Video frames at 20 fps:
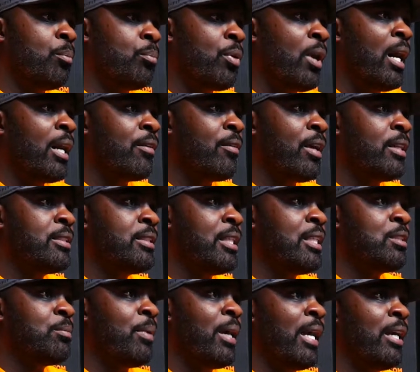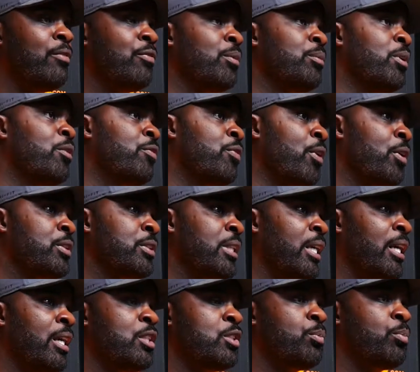progress he's made from the first
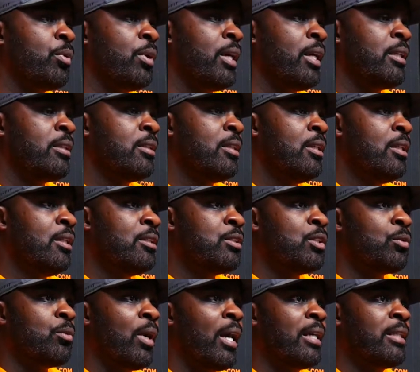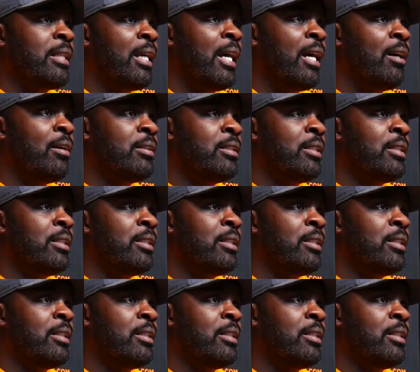day of spring to right now.